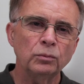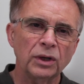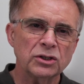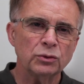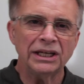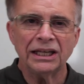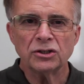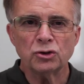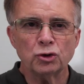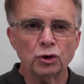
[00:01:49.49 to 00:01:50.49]
which really is
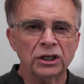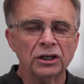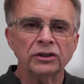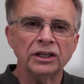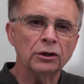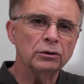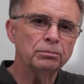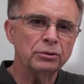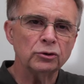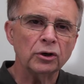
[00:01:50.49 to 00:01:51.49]
drawing on the
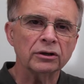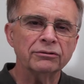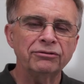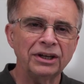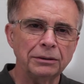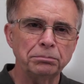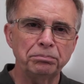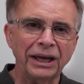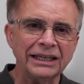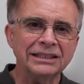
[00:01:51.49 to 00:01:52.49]
old Baroque figured
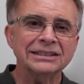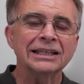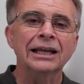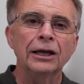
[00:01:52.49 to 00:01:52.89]
bass,